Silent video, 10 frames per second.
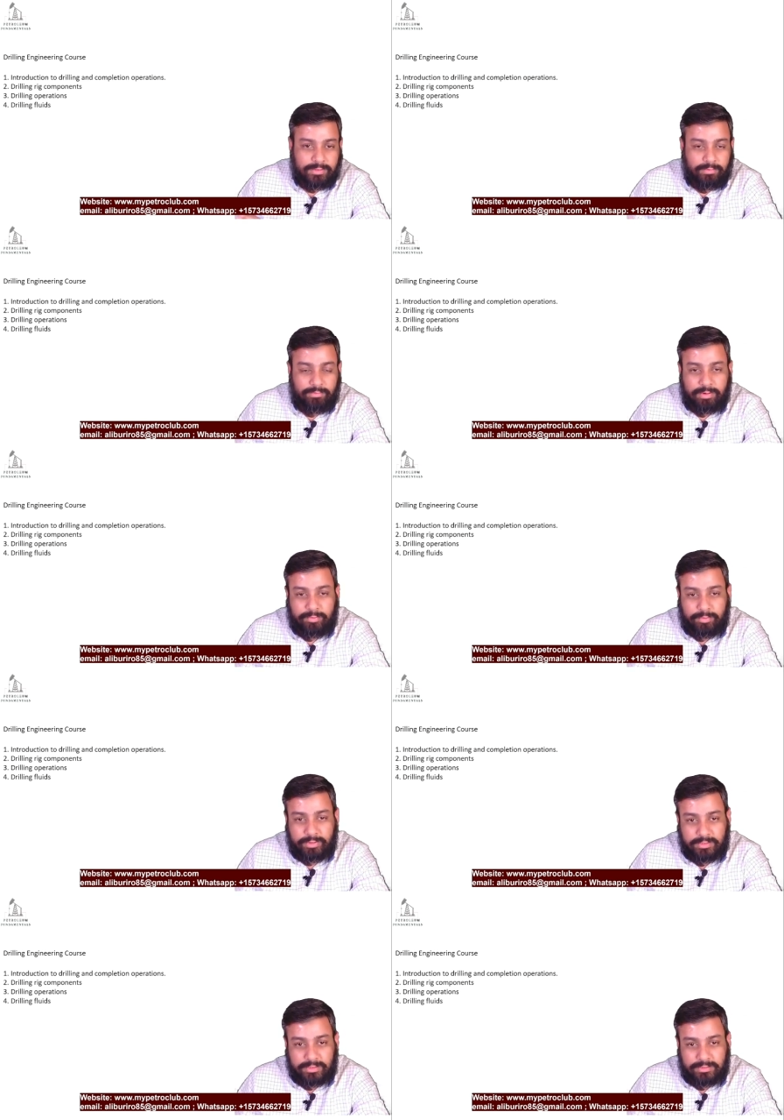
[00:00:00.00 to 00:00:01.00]
the overall
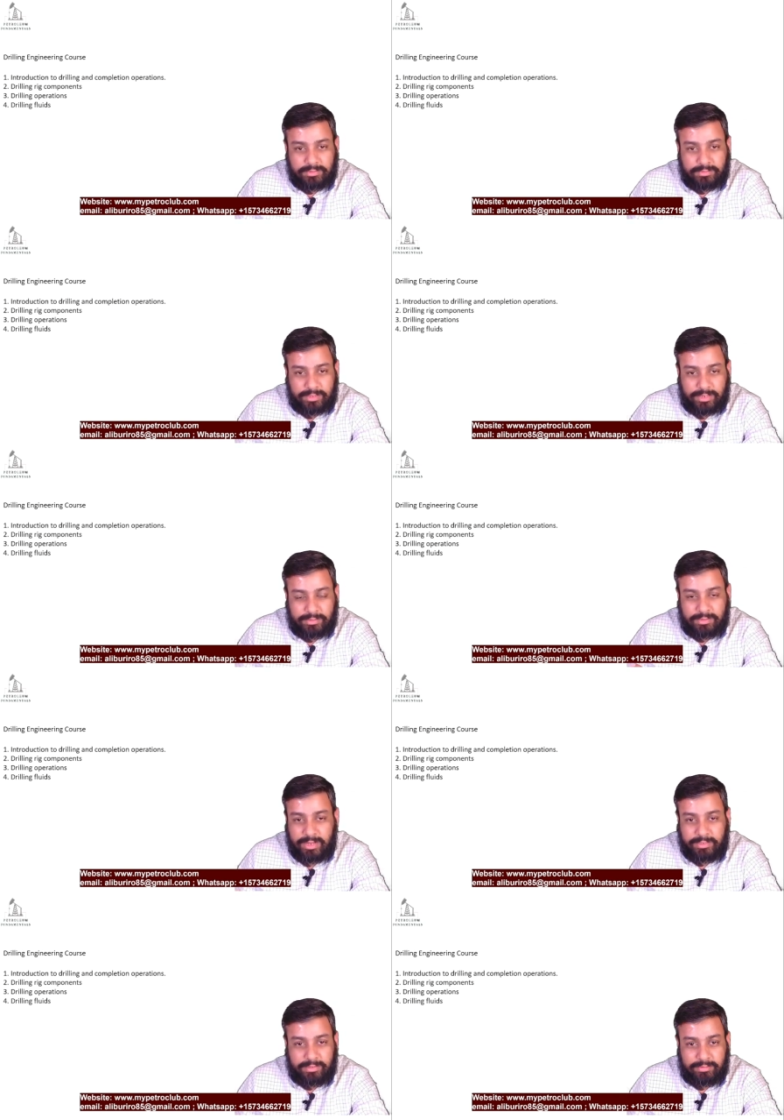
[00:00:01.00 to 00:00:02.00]
process and is
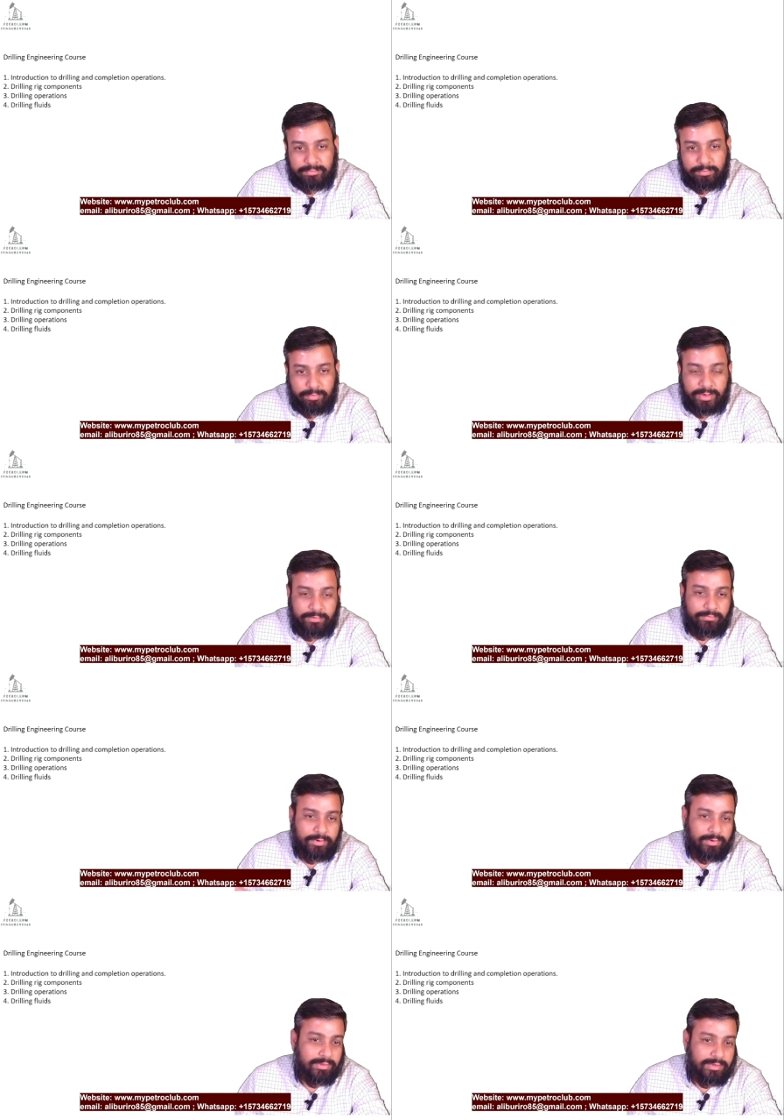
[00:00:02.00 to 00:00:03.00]
like a blood
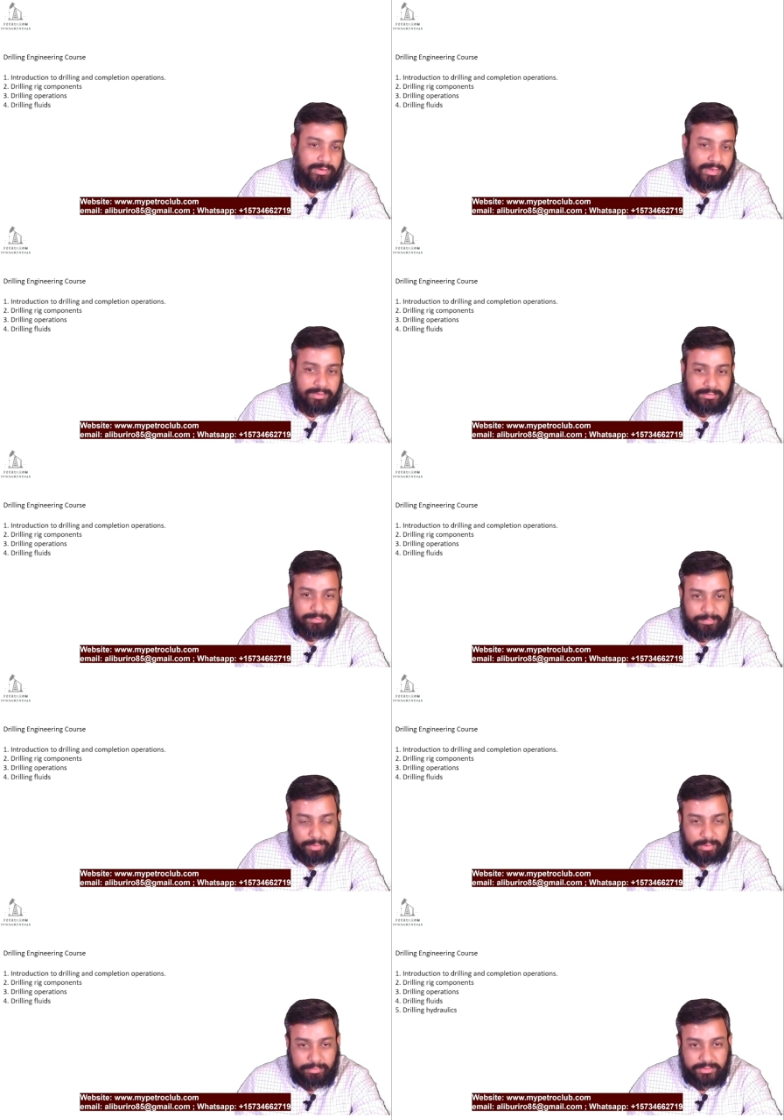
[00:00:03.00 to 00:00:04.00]
for all the drilling
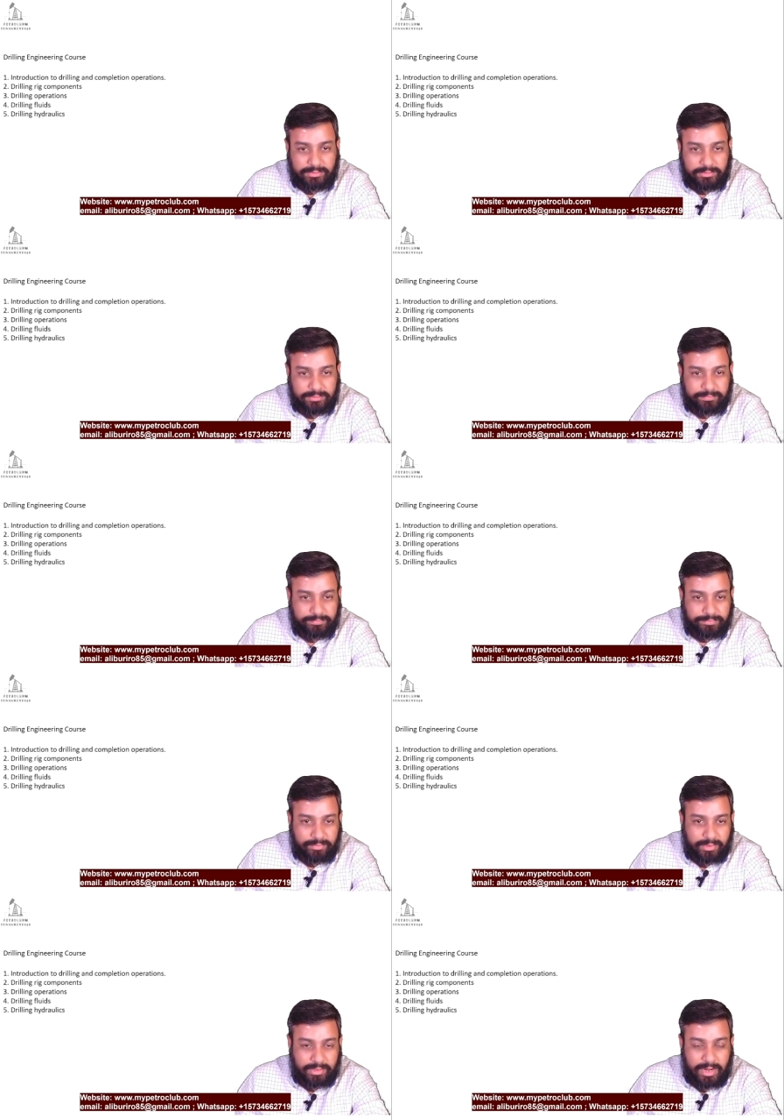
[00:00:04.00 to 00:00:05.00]
operations
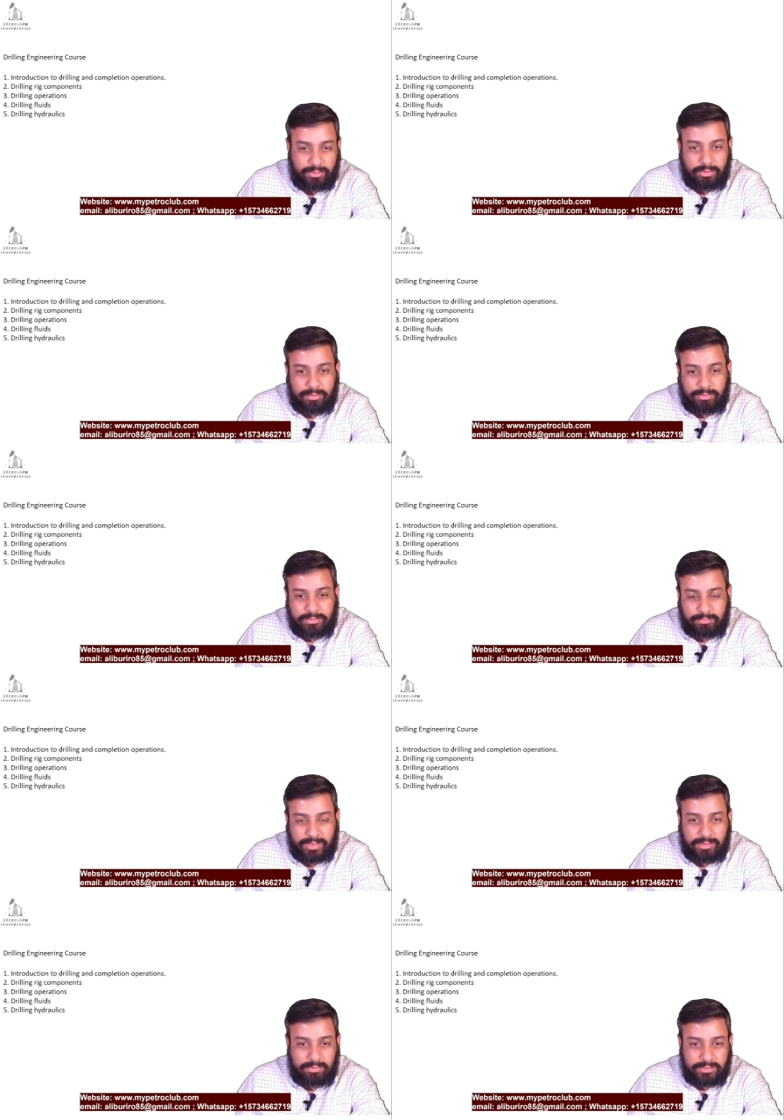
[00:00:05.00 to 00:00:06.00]
I'll talk about some
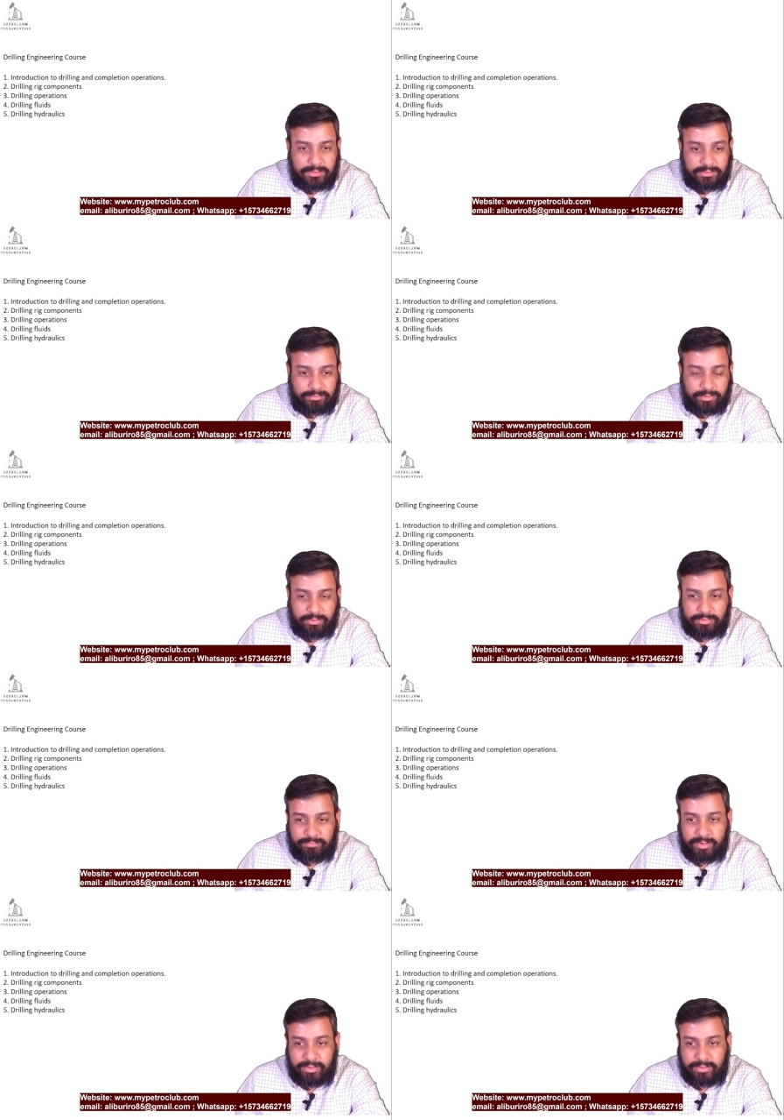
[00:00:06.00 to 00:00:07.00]
calculations because
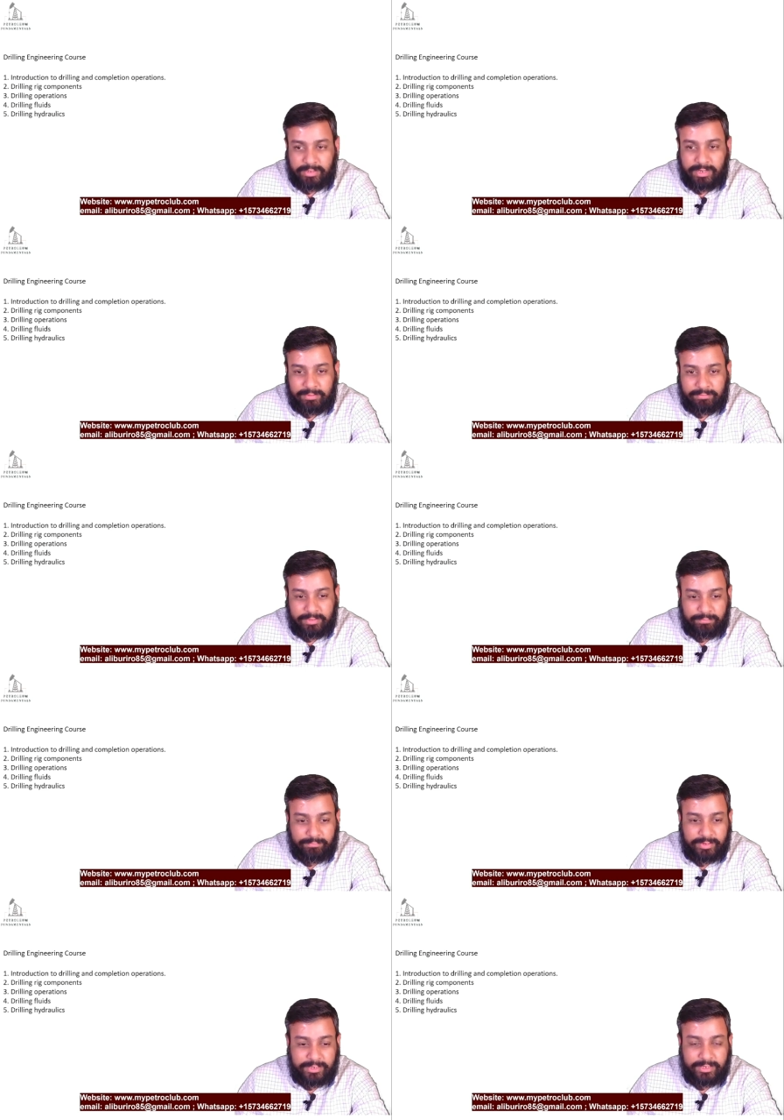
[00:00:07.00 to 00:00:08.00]
we are dealing with the
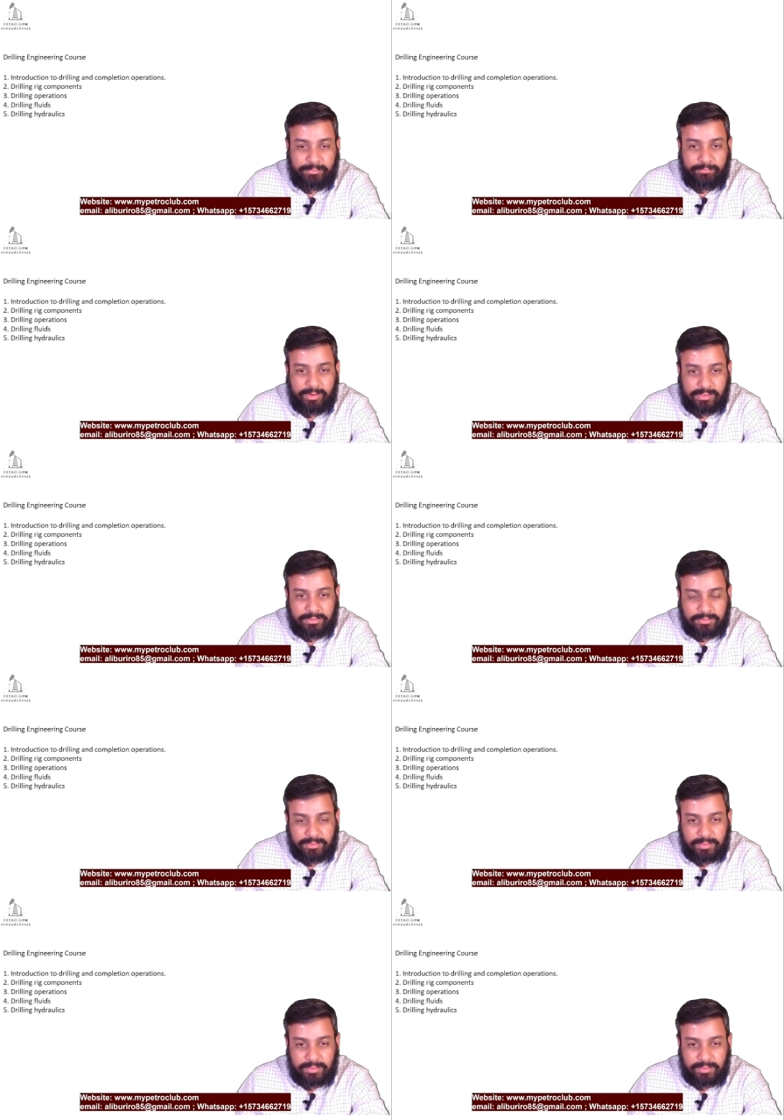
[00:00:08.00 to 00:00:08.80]
very deep wells